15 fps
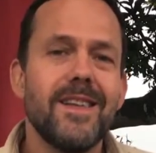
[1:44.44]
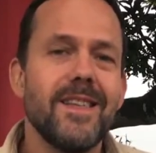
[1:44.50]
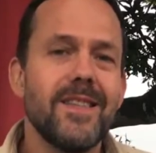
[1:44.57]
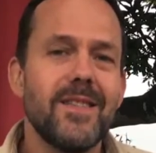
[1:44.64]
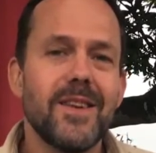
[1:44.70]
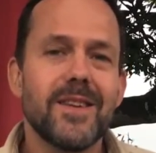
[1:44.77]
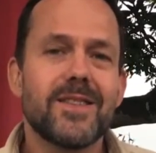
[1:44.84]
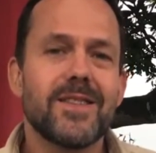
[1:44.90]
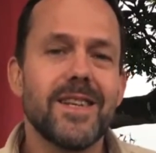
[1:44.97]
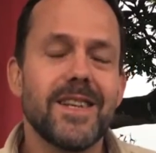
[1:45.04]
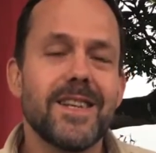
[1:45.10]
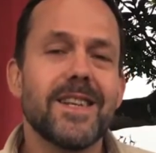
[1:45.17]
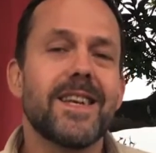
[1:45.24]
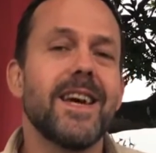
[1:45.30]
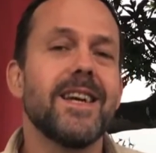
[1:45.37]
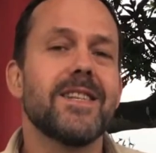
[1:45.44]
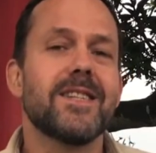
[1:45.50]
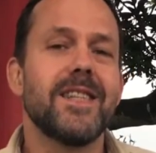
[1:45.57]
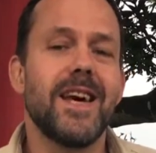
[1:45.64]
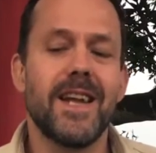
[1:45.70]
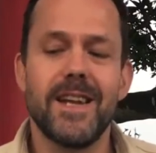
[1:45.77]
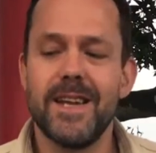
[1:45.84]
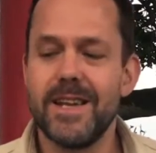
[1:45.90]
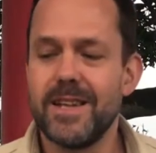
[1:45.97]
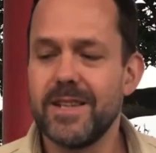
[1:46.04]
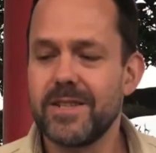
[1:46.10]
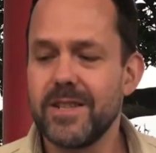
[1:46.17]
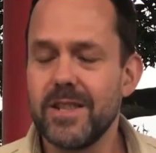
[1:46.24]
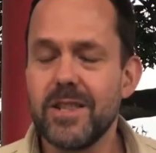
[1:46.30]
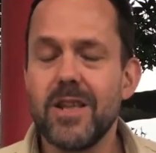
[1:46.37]
This indicates that it
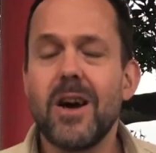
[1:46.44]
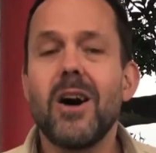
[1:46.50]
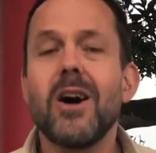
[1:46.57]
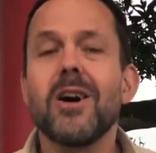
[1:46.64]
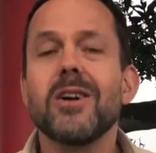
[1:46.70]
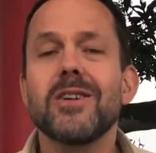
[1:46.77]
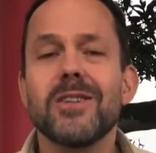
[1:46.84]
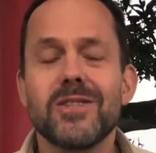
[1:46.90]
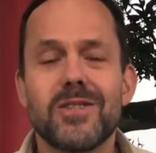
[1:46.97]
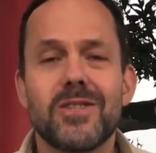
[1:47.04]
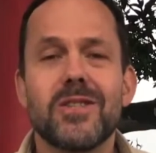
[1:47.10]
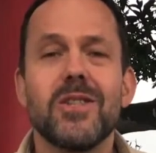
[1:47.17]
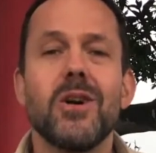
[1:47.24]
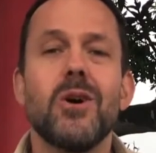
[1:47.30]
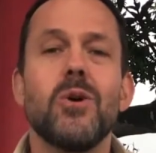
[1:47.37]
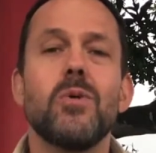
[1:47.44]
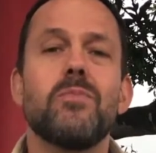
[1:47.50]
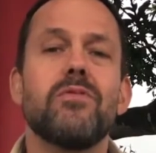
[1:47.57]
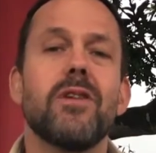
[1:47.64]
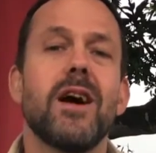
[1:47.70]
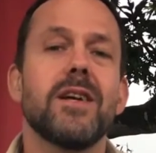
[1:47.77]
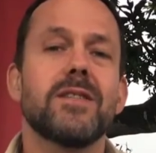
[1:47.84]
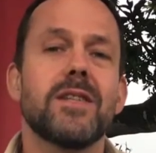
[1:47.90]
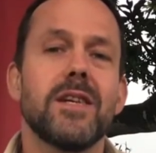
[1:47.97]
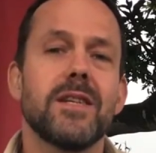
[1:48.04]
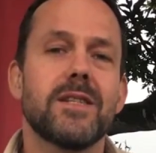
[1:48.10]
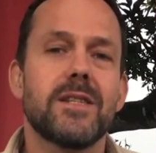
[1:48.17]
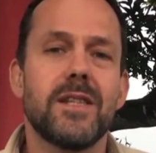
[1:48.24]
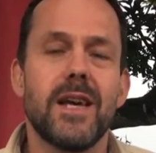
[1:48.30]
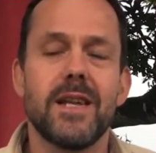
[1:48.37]
is a long, slow
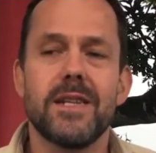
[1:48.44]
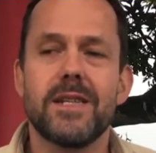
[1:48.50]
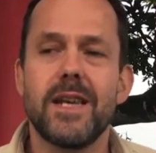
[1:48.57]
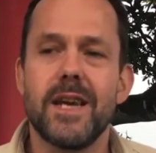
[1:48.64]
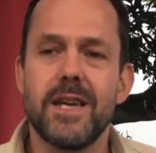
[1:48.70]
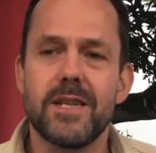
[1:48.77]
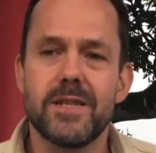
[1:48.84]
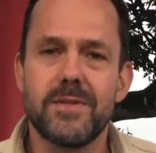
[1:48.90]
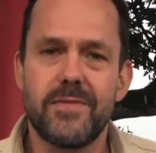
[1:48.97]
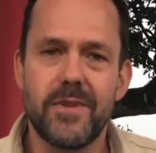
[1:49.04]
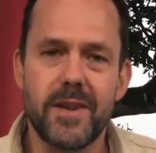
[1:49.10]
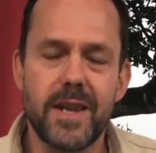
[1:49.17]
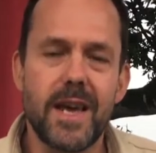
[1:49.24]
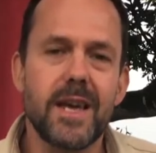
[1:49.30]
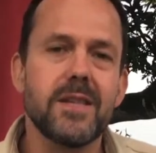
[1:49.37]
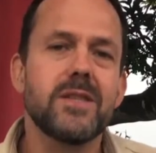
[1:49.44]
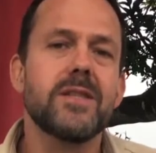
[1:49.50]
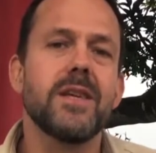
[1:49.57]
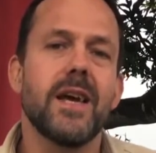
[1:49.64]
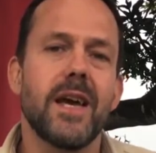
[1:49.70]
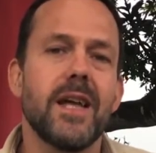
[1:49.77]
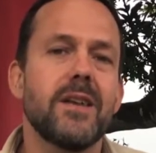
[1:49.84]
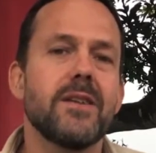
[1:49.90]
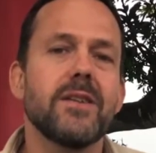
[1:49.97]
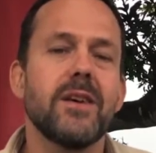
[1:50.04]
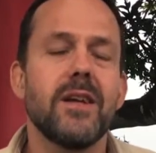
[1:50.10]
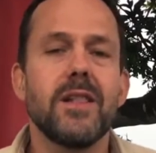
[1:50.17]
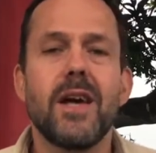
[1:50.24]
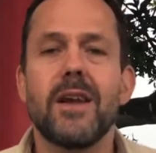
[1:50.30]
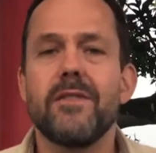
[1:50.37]
process that takes finesse and
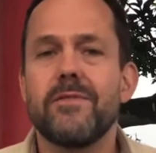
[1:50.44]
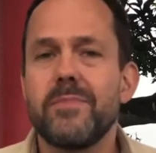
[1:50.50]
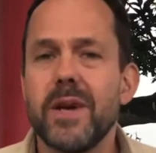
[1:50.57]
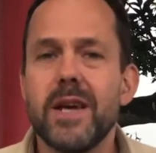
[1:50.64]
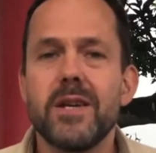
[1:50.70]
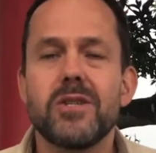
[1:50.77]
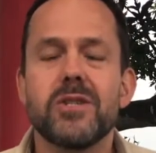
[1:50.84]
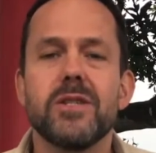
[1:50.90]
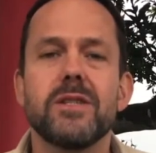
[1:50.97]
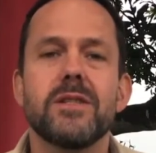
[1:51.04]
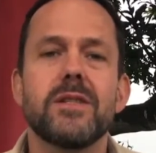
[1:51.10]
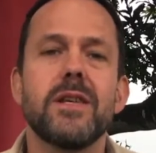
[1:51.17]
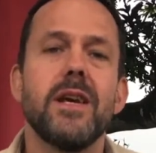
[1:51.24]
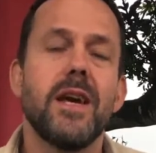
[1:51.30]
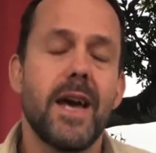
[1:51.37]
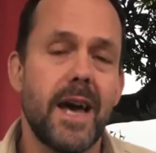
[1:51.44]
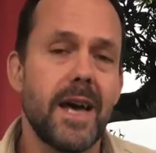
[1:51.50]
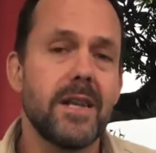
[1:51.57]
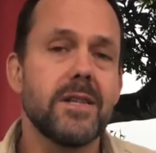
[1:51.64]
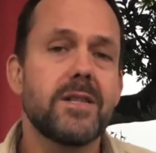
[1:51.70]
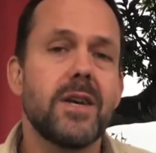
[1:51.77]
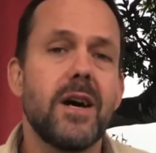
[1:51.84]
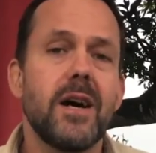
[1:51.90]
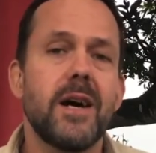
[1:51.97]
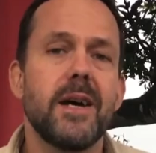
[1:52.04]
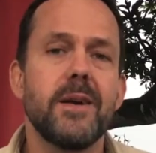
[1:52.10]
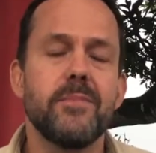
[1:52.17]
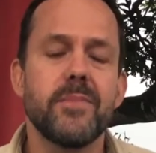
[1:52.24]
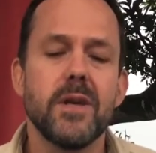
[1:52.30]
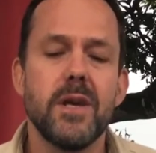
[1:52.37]
a lot of patience and
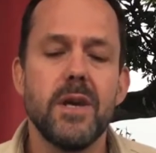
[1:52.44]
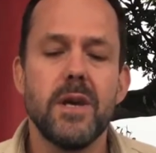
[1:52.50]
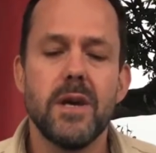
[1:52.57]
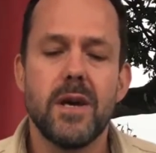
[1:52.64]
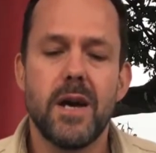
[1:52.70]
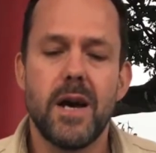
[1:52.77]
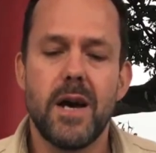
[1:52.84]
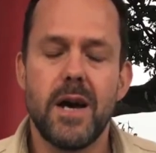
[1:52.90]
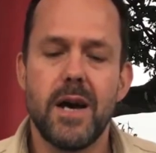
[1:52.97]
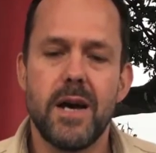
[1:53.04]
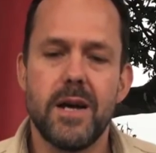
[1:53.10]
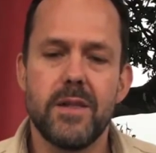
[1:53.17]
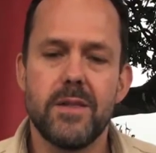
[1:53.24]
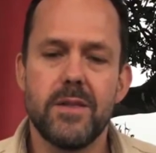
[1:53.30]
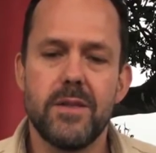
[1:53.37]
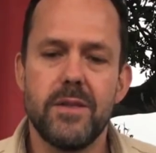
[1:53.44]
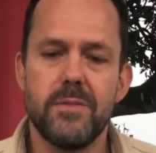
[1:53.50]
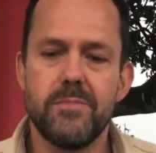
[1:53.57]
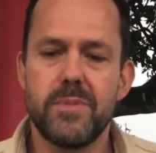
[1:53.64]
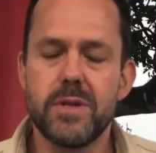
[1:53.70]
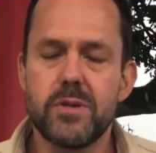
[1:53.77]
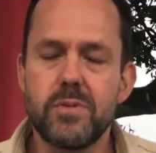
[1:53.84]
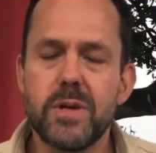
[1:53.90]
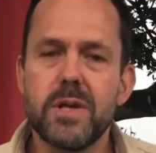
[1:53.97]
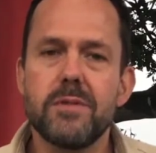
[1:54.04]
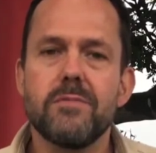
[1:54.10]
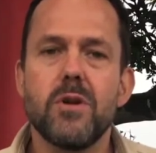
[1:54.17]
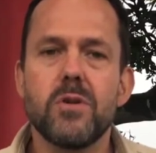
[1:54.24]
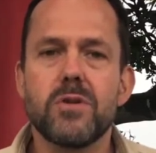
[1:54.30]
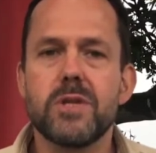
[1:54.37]
time. Between
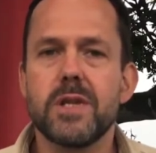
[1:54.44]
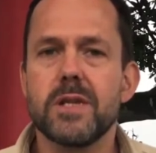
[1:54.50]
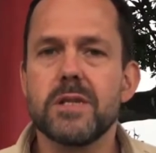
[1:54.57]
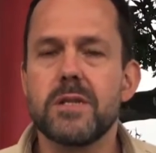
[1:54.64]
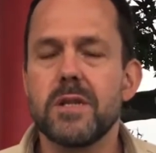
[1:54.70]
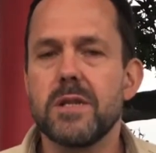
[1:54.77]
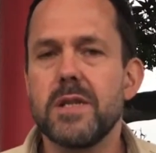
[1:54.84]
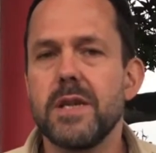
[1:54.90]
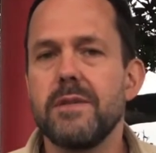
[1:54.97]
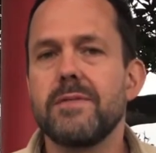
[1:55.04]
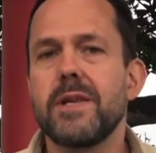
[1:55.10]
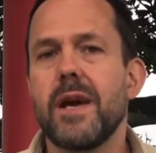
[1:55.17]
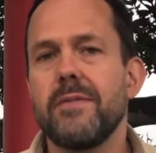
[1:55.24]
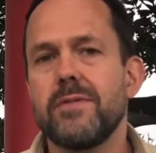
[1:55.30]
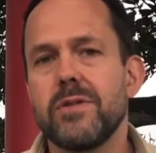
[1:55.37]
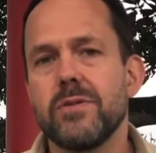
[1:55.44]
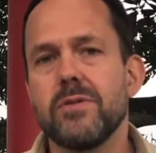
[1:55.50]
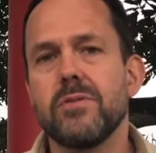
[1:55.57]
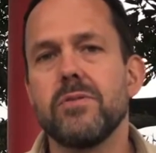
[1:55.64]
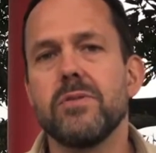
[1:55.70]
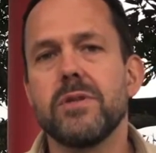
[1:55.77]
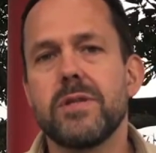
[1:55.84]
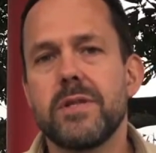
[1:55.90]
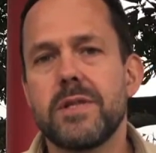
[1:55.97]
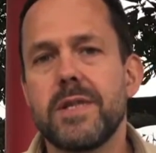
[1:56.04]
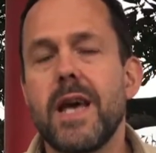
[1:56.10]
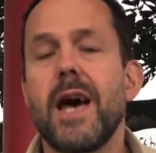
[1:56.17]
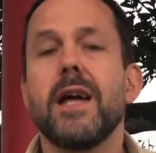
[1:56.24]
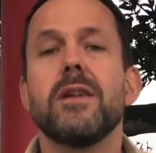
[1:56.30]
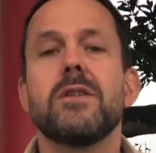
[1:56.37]
roastings, the leaves have to
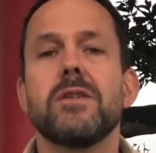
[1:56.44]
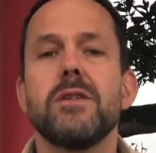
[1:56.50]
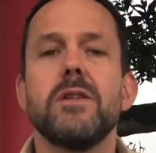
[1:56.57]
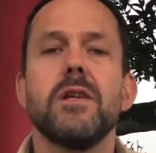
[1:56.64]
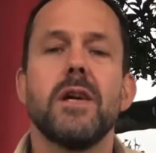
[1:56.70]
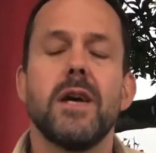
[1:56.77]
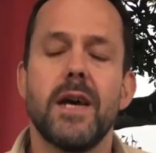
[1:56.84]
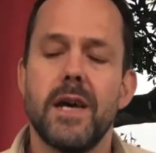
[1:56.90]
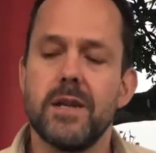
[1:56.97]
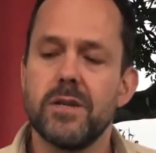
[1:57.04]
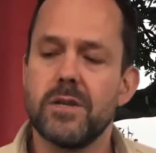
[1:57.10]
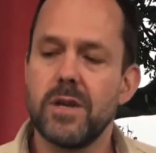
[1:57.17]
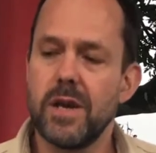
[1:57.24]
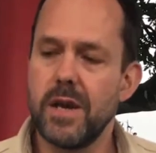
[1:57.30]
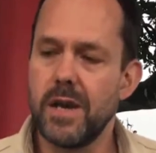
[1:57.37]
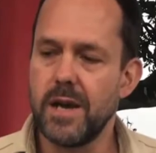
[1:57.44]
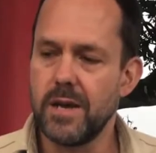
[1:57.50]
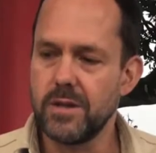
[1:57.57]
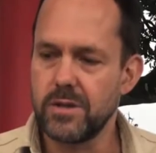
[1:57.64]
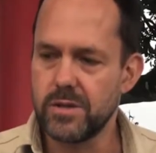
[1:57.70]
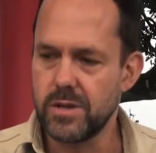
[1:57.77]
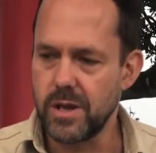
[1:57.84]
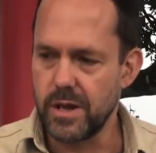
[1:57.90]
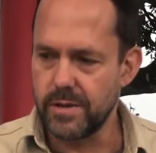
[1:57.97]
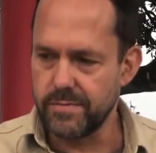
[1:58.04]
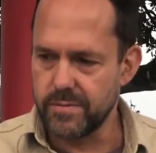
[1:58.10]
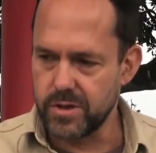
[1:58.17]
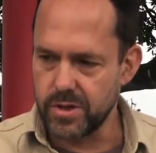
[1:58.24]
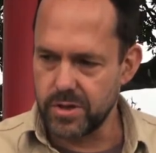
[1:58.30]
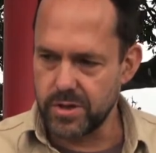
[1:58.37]
set and kind of
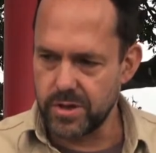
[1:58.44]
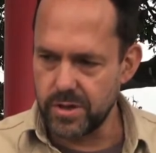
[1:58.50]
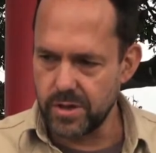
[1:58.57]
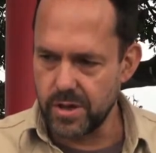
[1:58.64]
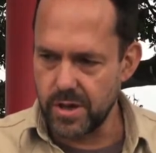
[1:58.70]
just